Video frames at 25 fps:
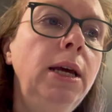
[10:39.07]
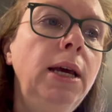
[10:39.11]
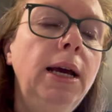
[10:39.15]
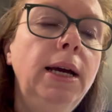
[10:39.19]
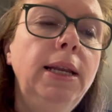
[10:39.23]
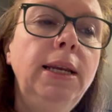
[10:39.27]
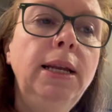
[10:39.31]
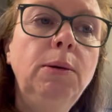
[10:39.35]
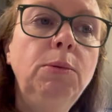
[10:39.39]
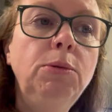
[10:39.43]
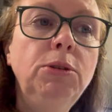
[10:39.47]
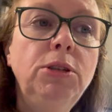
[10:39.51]

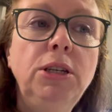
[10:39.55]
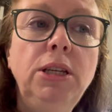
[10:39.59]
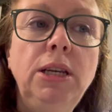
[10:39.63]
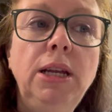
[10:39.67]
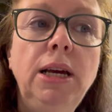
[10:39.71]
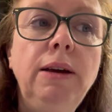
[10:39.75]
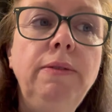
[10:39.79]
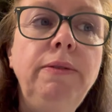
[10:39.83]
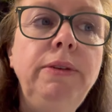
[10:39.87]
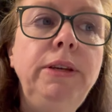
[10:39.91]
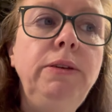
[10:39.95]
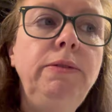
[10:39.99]
And I wasn't going
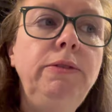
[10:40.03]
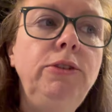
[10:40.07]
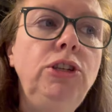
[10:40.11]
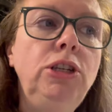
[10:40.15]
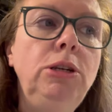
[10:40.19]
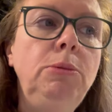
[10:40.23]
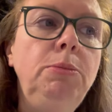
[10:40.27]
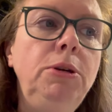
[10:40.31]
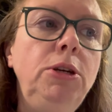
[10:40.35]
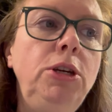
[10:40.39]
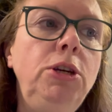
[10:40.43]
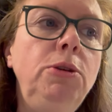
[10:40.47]
to have any
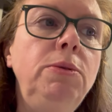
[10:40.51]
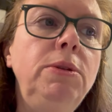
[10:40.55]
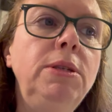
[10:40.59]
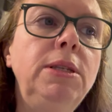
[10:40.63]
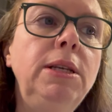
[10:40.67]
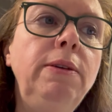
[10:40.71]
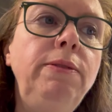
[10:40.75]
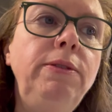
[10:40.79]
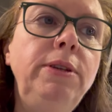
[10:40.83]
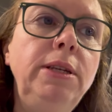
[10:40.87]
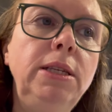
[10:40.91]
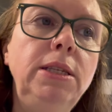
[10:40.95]
originally, but Ewan's
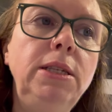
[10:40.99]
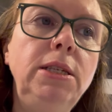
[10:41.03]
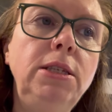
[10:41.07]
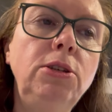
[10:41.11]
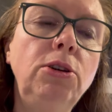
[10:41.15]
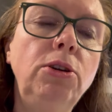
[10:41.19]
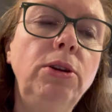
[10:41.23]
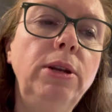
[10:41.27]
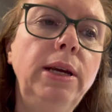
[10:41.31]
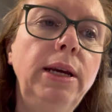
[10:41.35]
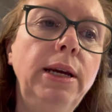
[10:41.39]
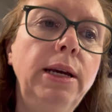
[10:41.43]
left his, he's
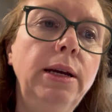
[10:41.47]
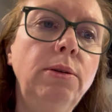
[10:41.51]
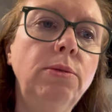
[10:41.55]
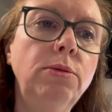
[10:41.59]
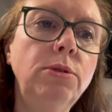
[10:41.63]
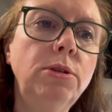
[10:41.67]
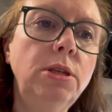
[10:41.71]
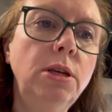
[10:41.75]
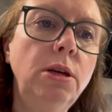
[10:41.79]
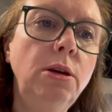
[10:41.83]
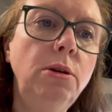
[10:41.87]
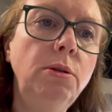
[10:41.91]
gone
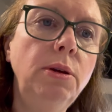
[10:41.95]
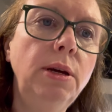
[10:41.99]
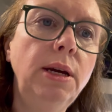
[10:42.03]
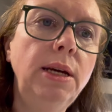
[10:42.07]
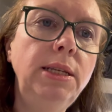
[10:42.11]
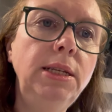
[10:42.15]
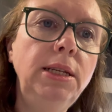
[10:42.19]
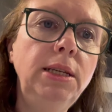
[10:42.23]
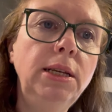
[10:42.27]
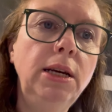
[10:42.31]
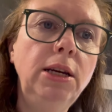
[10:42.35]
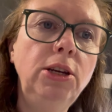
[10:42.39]
out. So
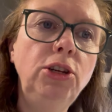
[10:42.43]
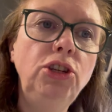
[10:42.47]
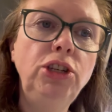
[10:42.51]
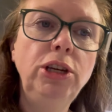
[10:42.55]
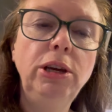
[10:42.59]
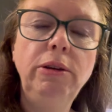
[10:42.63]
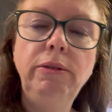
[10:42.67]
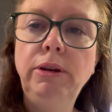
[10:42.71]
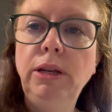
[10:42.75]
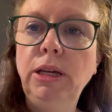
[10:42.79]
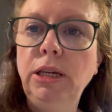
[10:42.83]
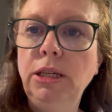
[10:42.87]
Eddie and I are
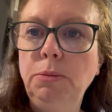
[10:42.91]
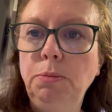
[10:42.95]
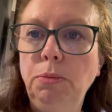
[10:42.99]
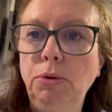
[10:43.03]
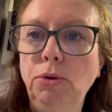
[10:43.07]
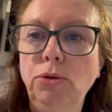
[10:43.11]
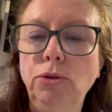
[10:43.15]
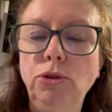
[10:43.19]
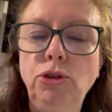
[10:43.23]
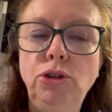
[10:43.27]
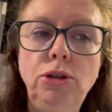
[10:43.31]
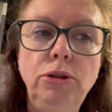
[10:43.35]
sharing his
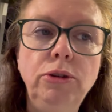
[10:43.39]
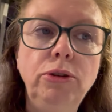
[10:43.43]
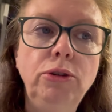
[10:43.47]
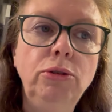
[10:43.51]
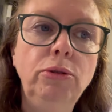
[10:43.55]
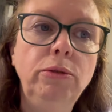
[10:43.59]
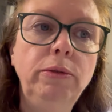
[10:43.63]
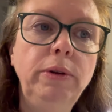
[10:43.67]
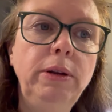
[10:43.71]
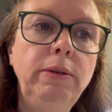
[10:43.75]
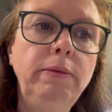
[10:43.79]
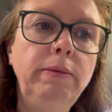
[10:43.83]
portion of
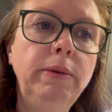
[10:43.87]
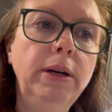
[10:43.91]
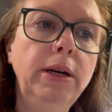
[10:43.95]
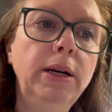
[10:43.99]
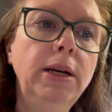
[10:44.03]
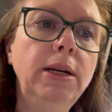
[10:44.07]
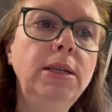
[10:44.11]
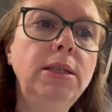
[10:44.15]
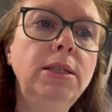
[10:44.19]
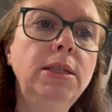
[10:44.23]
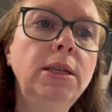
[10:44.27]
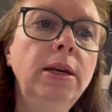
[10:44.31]
curry and
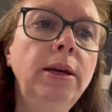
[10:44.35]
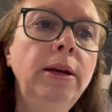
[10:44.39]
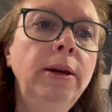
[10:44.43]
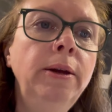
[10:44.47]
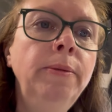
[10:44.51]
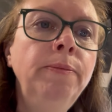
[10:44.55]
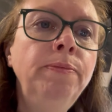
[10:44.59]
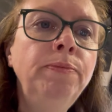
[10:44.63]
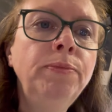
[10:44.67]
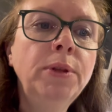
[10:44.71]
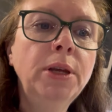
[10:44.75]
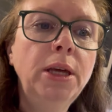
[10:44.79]
rice,
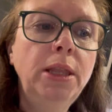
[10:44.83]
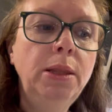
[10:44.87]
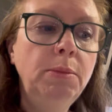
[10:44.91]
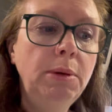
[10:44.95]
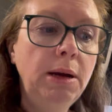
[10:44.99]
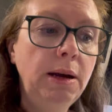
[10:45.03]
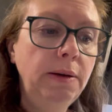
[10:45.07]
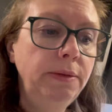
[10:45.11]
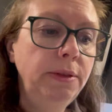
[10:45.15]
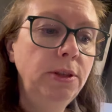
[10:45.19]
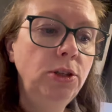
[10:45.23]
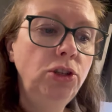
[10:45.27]
and then
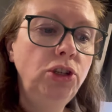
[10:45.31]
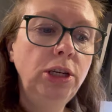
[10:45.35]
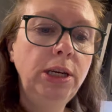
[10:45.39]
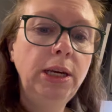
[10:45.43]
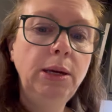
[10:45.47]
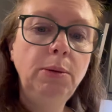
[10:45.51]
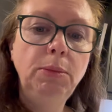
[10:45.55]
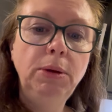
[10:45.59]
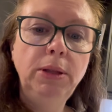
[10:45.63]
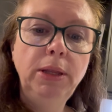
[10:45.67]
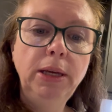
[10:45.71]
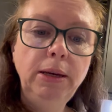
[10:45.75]
we're having the
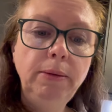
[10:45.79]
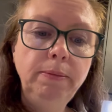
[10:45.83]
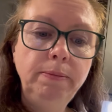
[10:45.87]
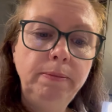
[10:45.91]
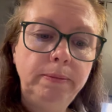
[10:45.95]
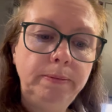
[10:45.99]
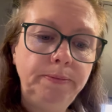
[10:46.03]
chicken with it.